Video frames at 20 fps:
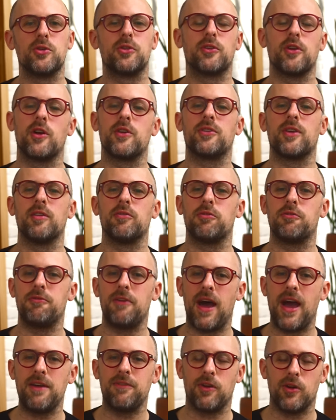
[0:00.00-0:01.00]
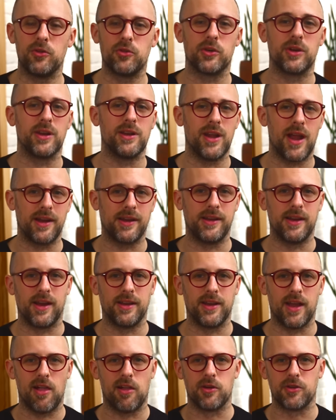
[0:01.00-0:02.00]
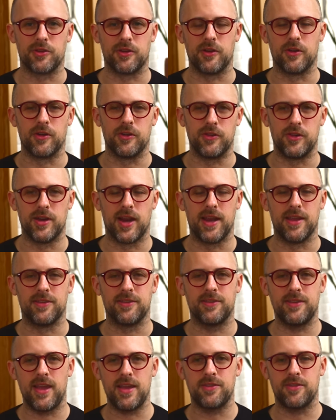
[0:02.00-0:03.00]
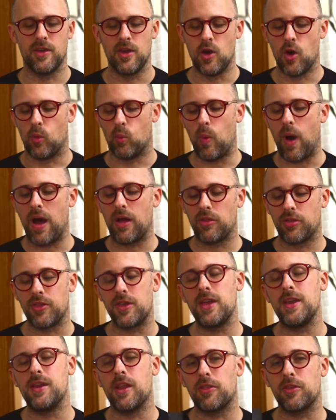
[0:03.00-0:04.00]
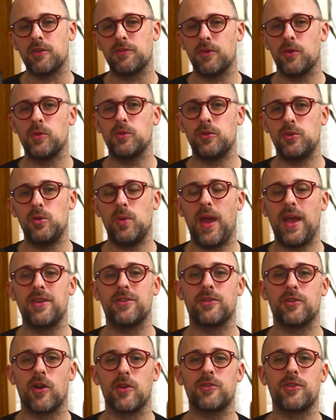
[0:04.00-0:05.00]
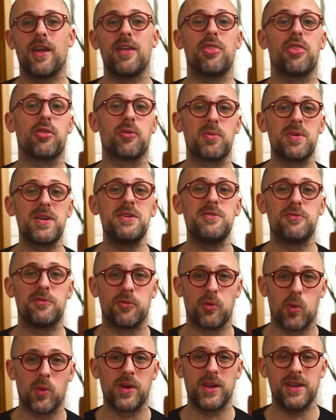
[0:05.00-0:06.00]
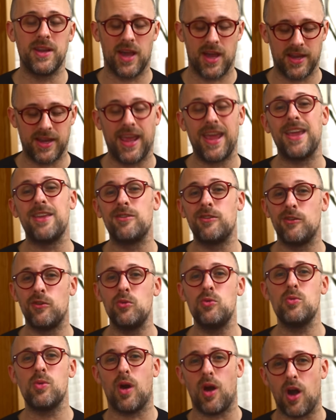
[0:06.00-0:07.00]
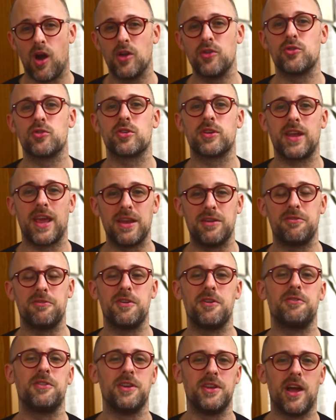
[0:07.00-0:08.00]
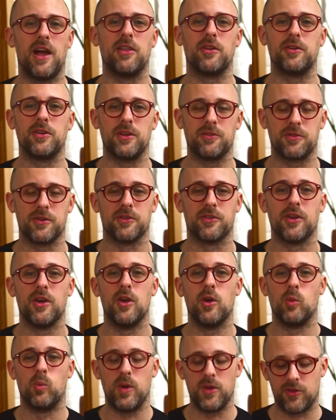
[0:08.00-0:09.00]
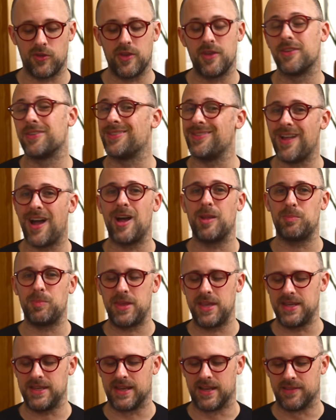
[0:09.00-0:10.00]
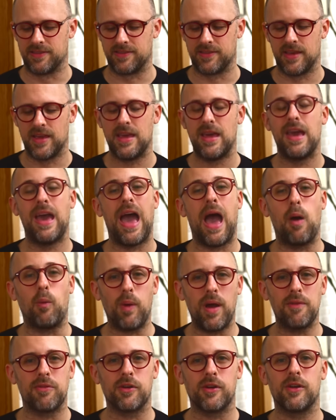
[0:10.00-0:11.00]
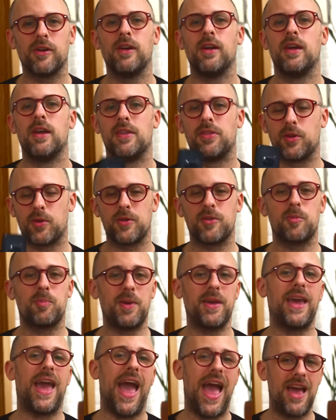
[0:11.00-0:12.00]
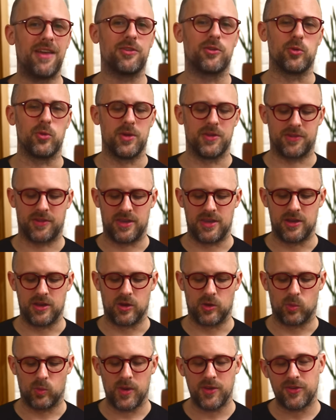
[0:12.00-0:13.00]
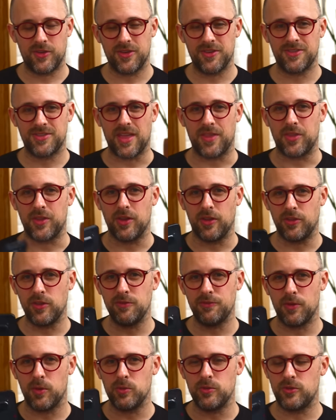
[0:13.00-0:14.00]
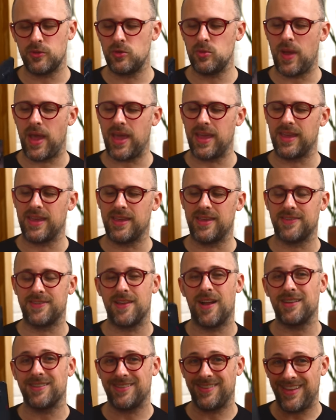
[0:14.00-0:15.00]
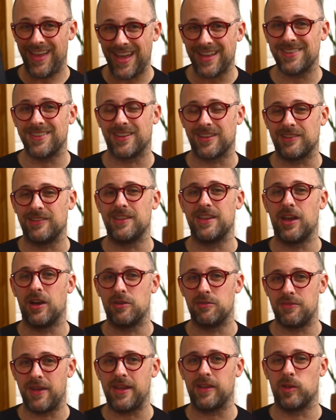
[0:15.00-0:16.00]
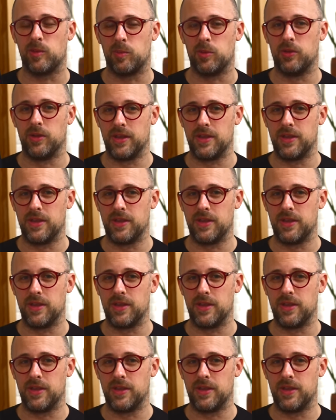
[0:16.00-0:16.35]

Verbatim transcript: starts at $599 here in the United States, while the Nothing Phone 2a starts at $349, a $250 difference, which is not peanuts. However, there is a big asterisk here, which is that the Nothing Phone 2A is not technically available